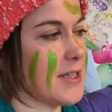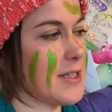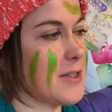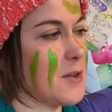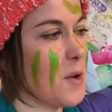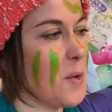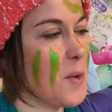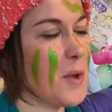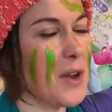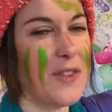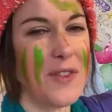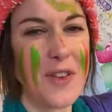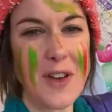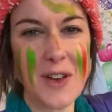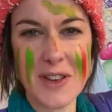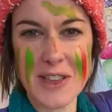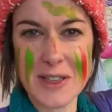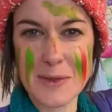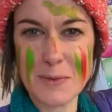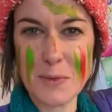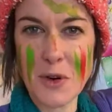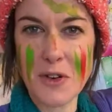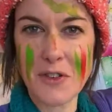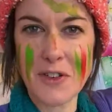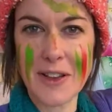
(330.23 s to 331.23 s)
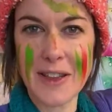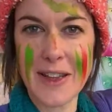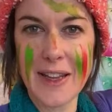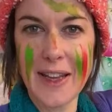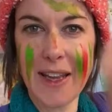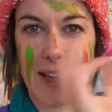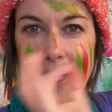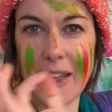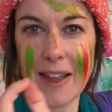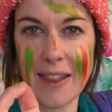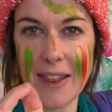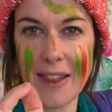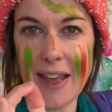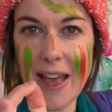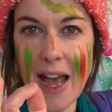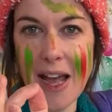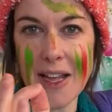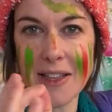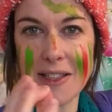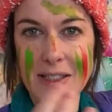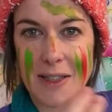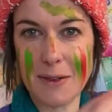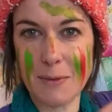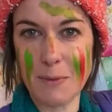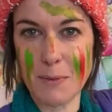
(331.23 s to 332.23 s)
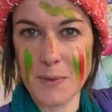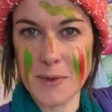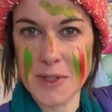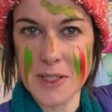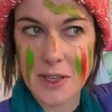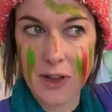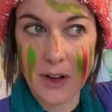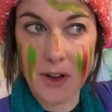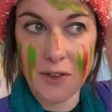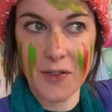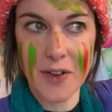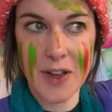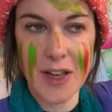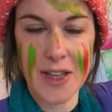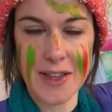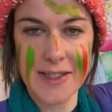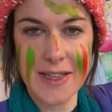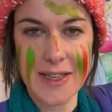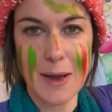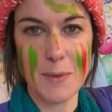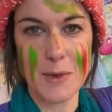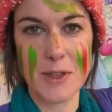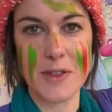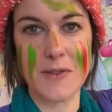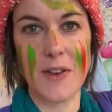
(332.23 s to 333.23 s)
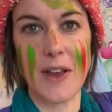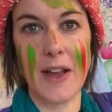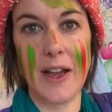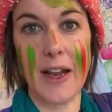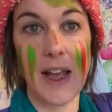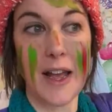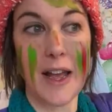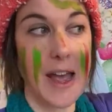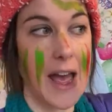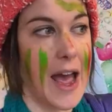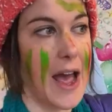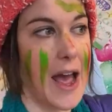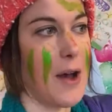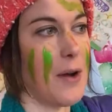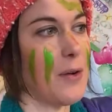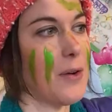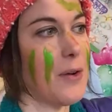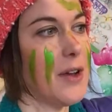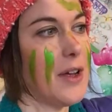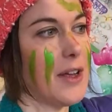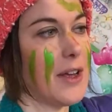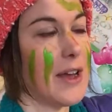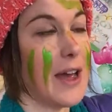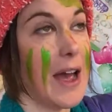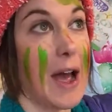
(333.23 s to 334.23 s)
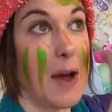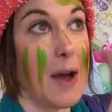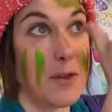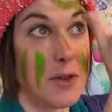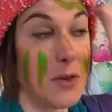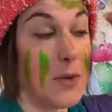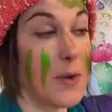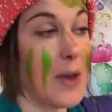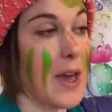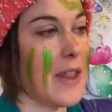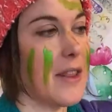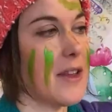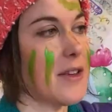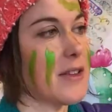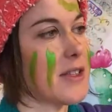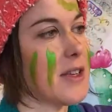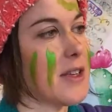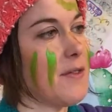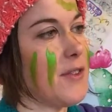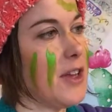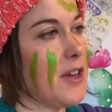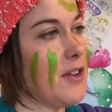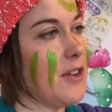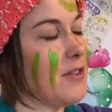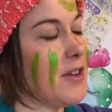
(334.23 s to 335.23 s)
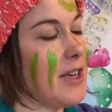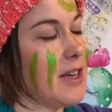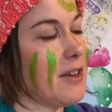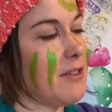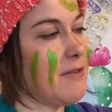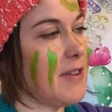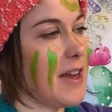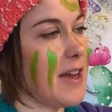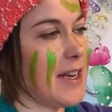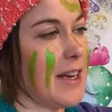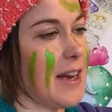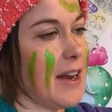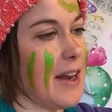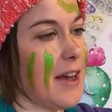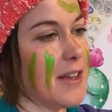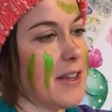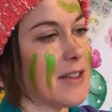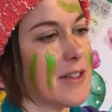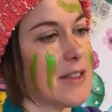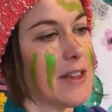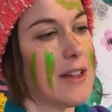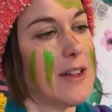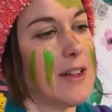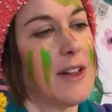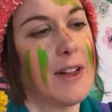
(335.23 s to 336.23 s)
So I want to focus more on the atoms of Earth's atmosphere, like how you get those lovely green and reddy lights.